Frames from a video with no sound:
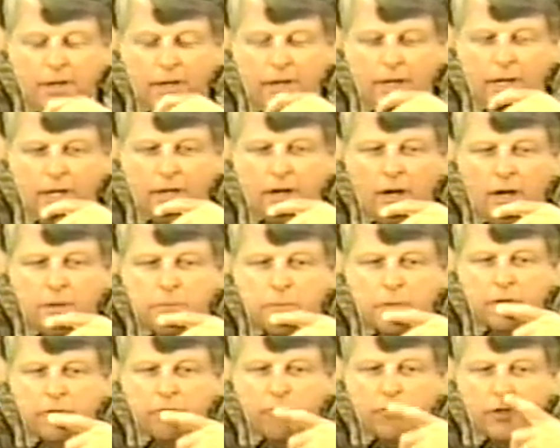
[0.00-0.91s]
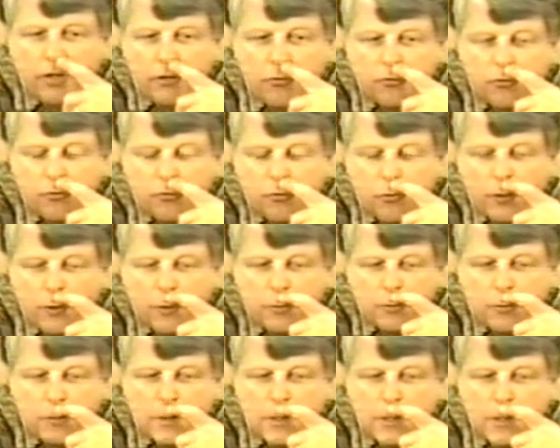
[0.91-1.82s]
And I'm convinced that
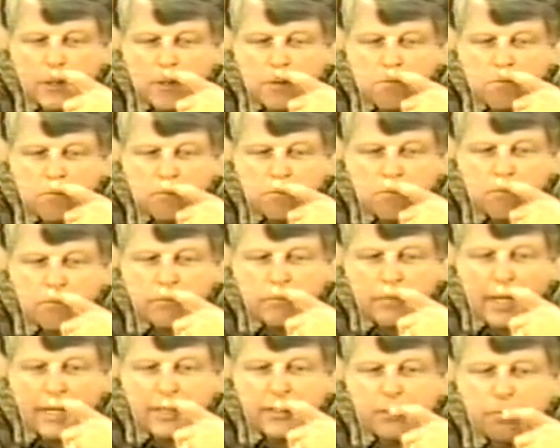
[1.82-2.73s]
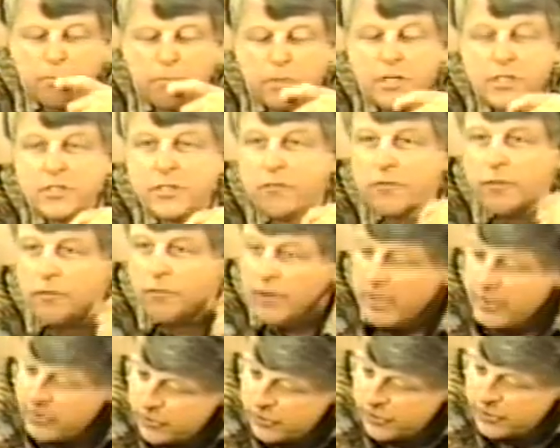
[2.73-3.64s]
um, that's a piece of
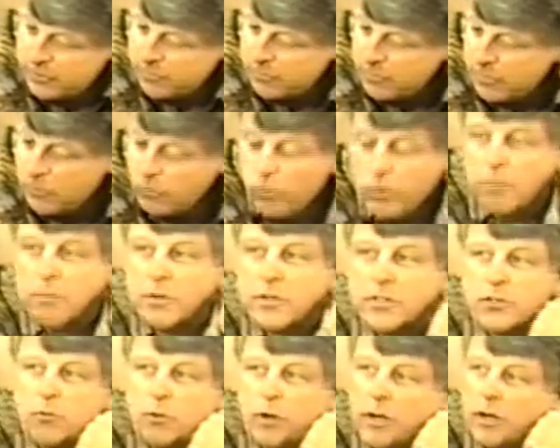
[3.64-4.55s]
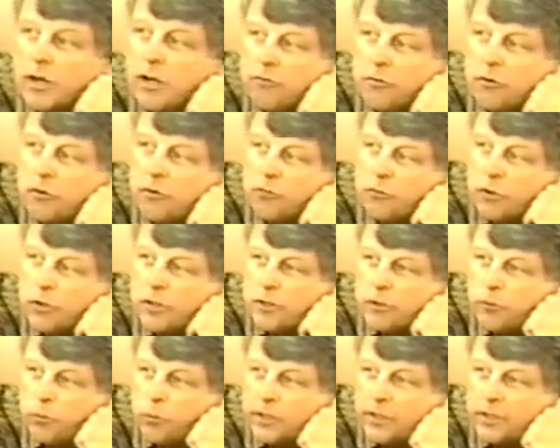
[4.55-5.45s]
evangelism that we must recover if we're going
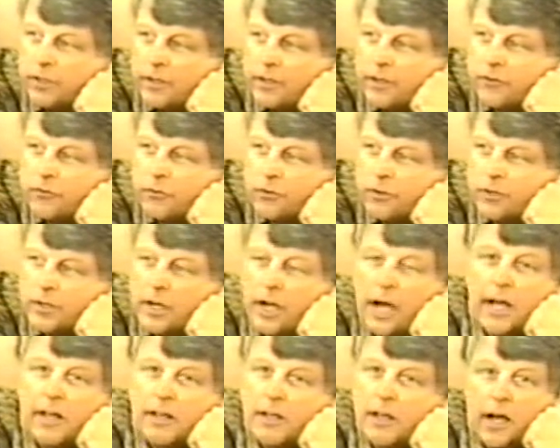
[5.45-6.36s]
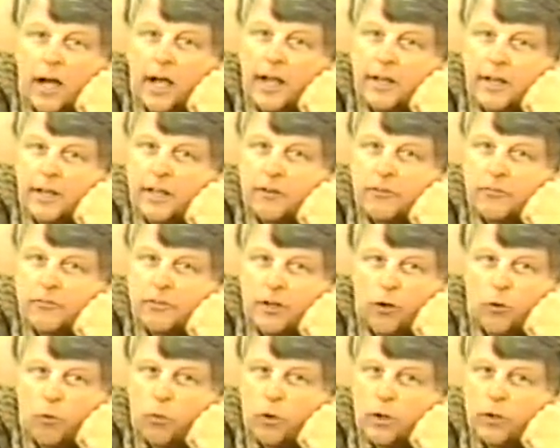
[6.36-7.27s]
to win the country. I, I can't
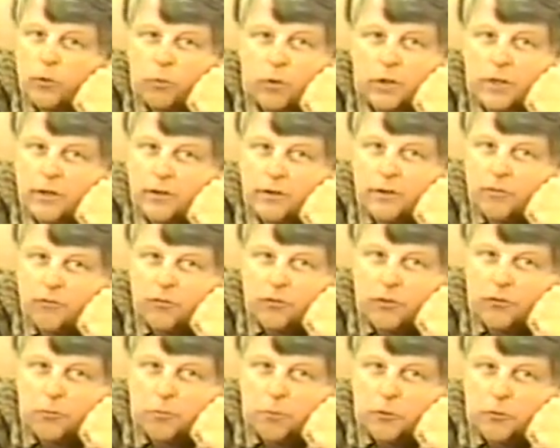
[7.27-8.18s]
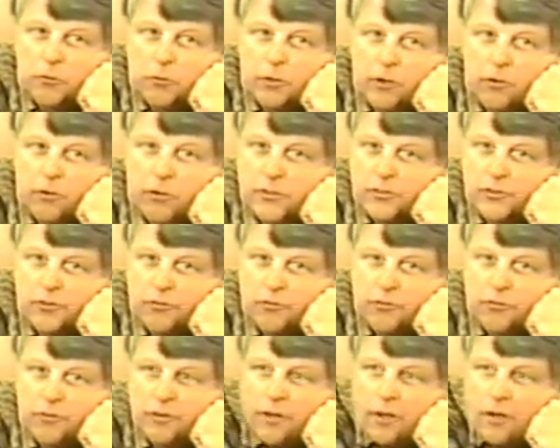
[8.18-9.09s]
tell one whit of difference between
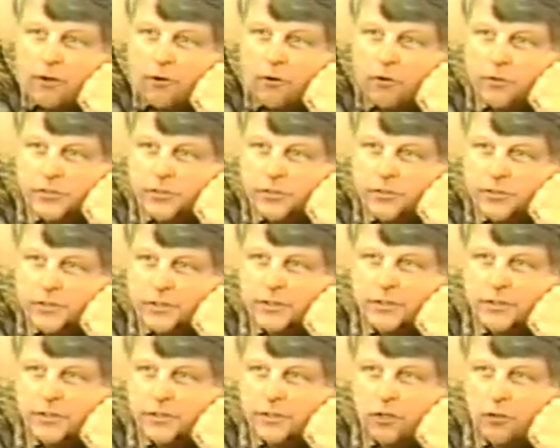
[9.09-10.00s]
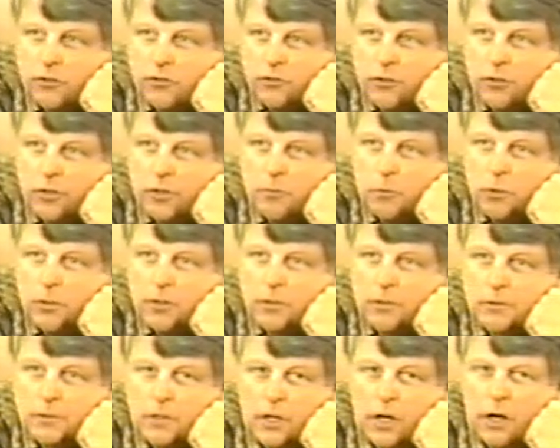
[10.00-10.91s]
Christians and non-Christians in this culture anymore.
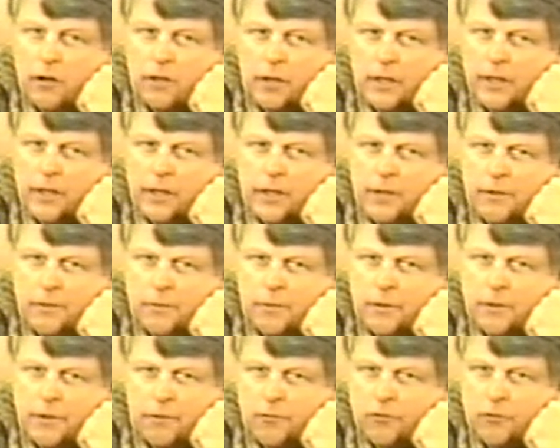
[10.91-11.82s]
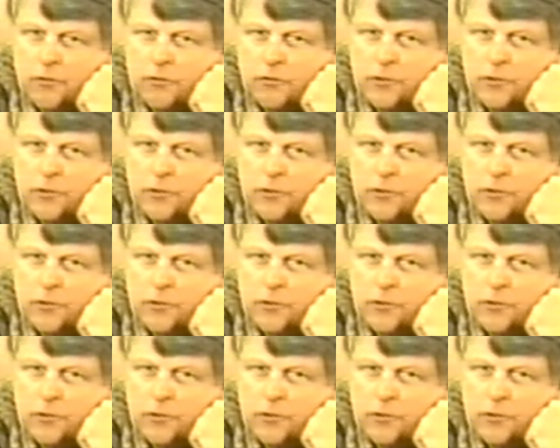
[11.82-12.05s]
Hardly any different.